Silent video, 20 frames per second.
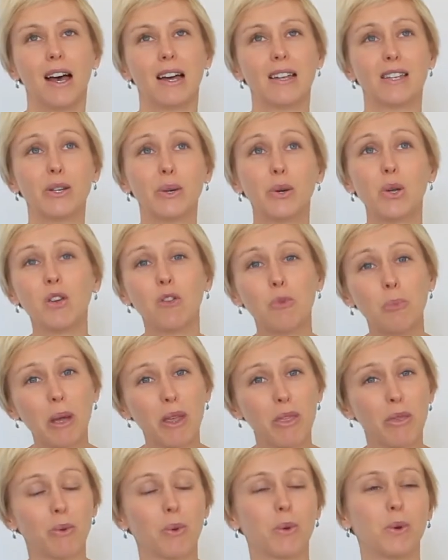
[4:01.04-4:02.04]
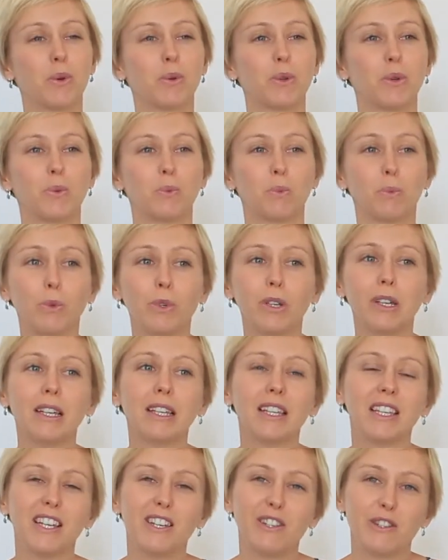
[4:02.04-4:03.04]
until you've been through it, you
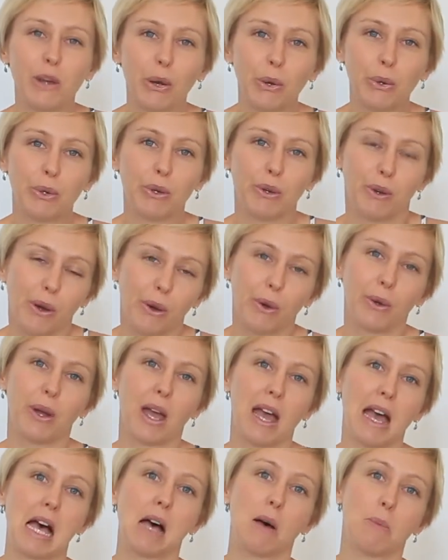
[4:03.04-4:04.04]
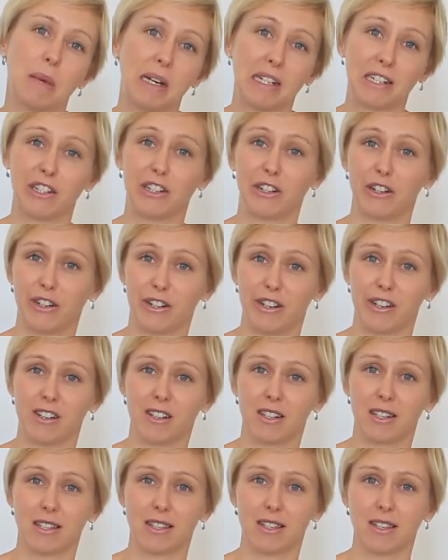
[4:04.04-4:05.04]
really don't know how much it
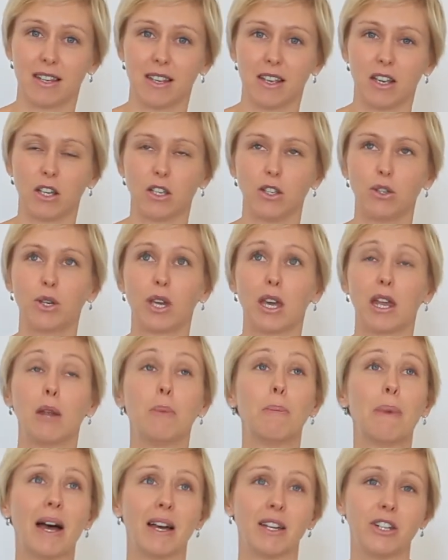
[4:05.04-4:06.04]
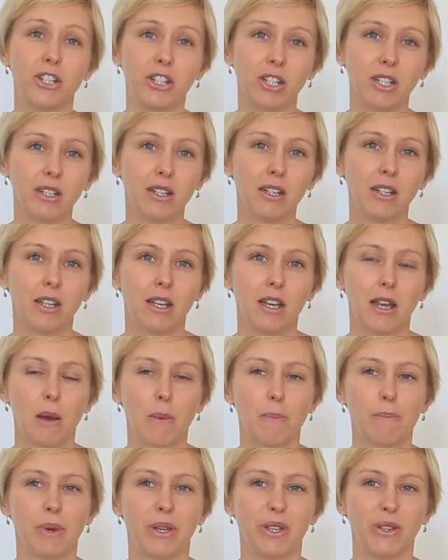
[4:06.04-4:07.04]
hurts. You can imagine,
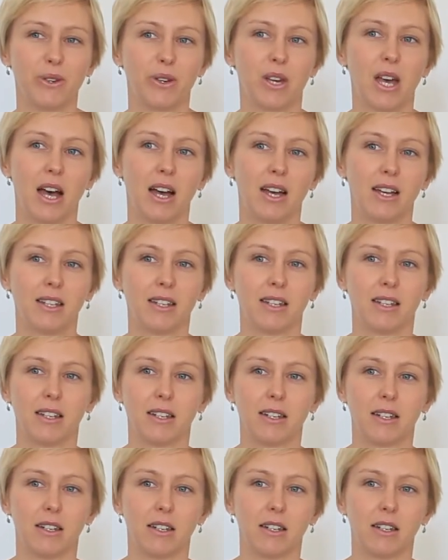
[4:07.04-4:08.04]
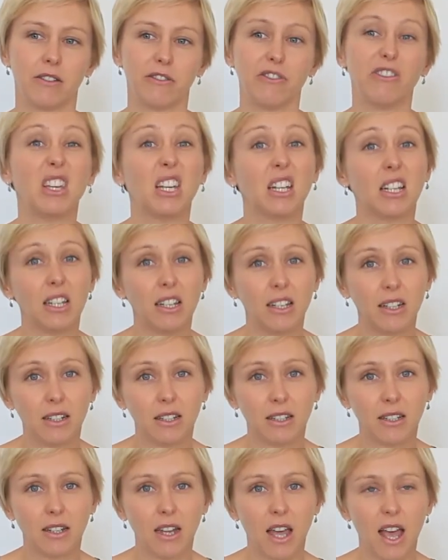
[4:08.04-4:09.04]
but you can't feel it.
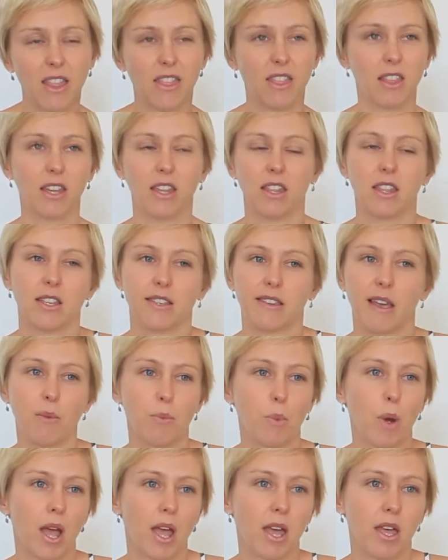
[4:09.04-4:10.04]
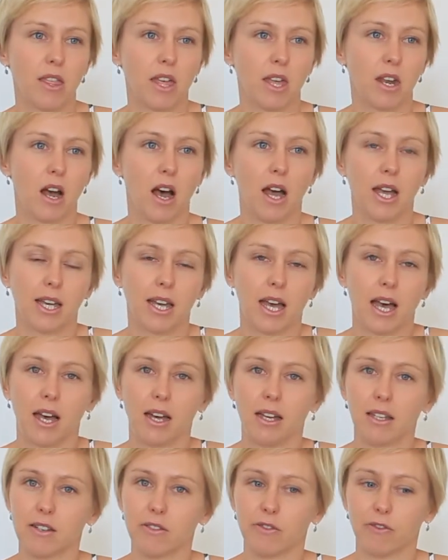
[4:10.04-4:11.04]
And in the same way that I
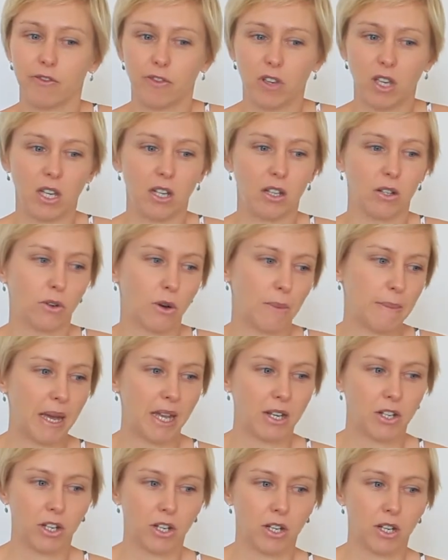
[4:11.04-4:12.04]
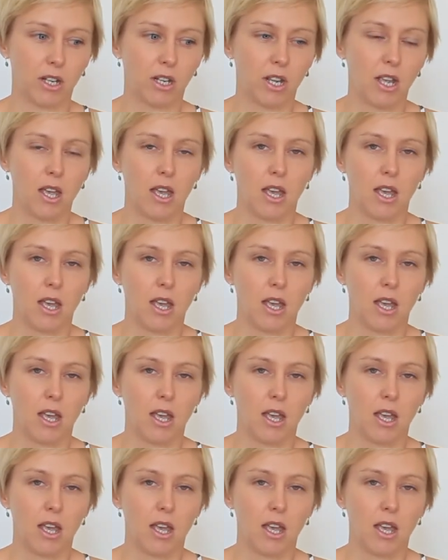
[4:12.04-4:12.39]
can't feel or imagine